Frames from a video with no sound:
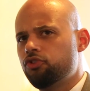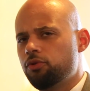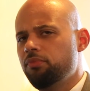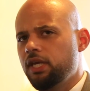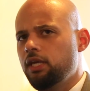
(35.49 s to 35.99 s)

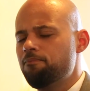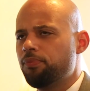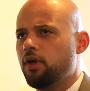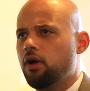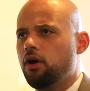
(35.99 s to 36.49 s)
To me,
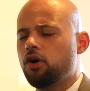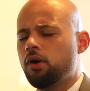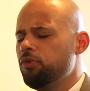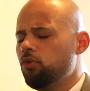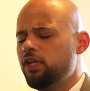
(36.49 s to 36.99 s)
a
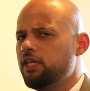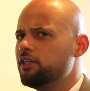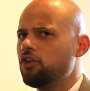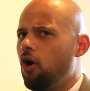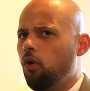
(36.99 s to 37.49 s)
community
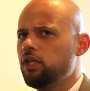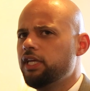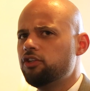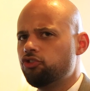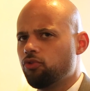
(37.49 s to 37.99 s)
is
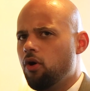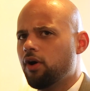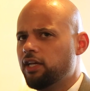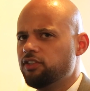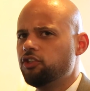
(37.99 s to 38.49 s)
only as
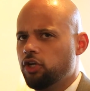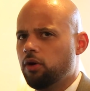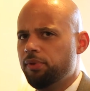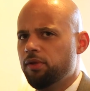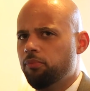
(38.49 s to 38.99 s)
strong as its
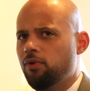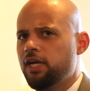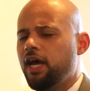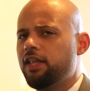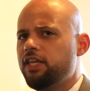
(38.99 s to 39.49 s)
young people
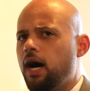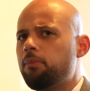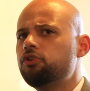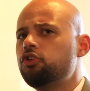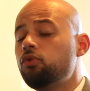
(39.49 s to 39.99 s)
and the
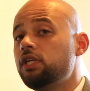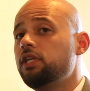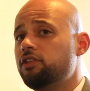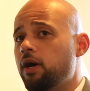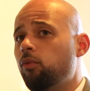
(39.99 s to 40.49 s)

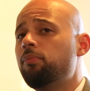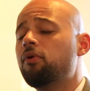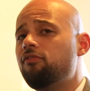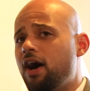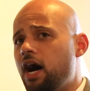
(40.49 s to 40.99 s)
opportunities that we
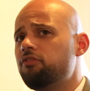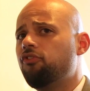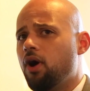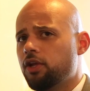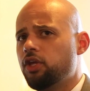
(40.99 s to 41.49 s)
provide
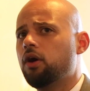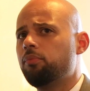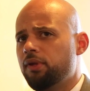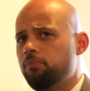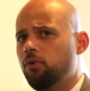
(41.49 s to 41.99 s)
for our
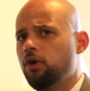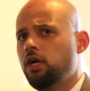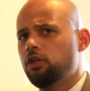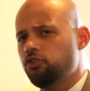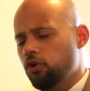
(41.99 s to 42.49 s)
young people.
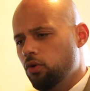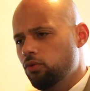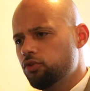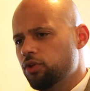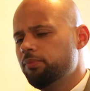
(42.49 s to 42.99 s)

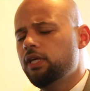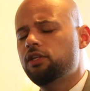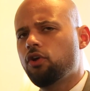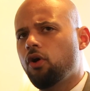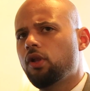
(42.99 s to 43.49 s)
So to me,
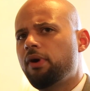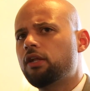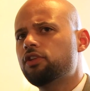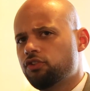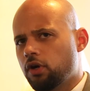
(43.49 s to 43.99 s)
it's all
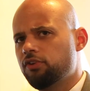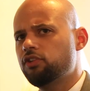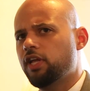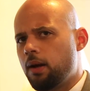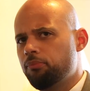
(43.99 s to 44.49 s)
about the
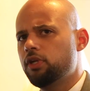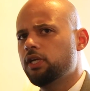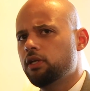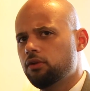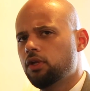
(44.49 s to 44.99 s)
service that I
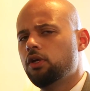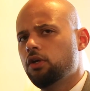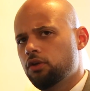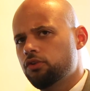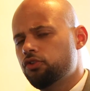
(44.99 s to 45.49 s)
put in
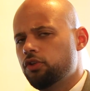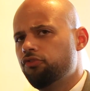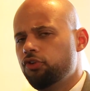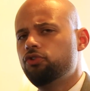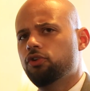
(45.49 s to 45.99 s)
to the
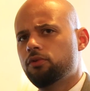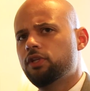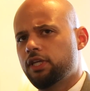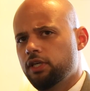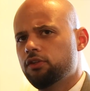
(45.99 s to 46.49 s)
future,
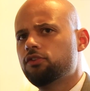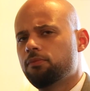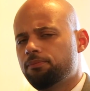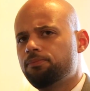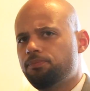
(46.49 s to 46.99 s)
the kids.